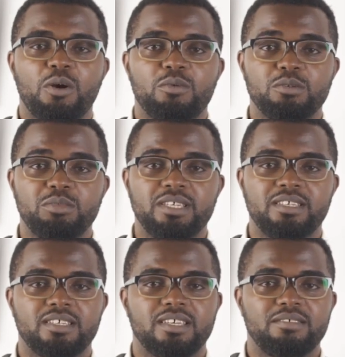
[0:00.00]
would be,
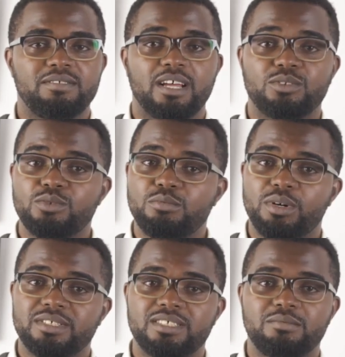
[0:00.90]
there are two
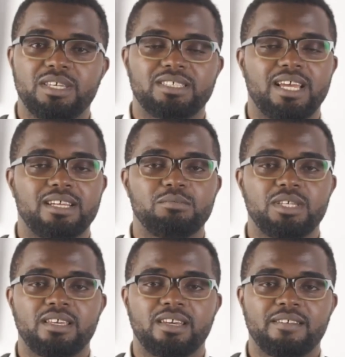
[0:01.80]
boxes beside me
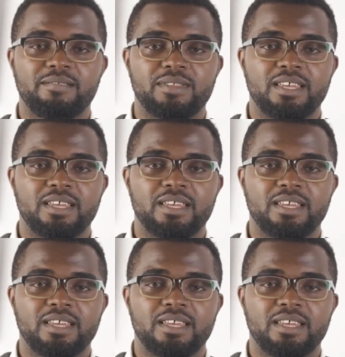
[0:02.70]
here,